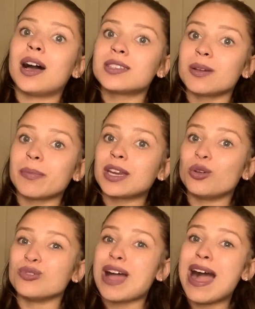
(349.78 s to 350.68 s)
somebody
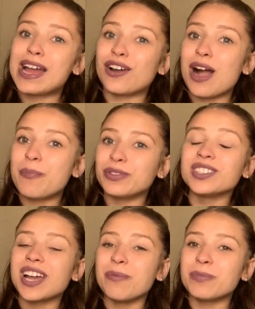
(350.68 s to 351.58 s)
who's higher up in the
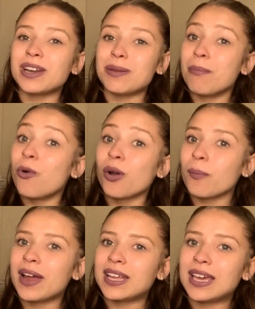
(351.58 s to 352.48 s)
company more
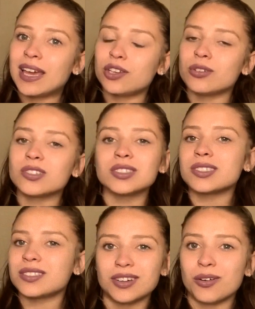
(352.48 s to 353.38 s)
money, and you're
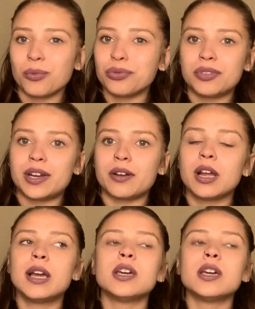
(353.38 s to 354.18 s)
just, you know, there.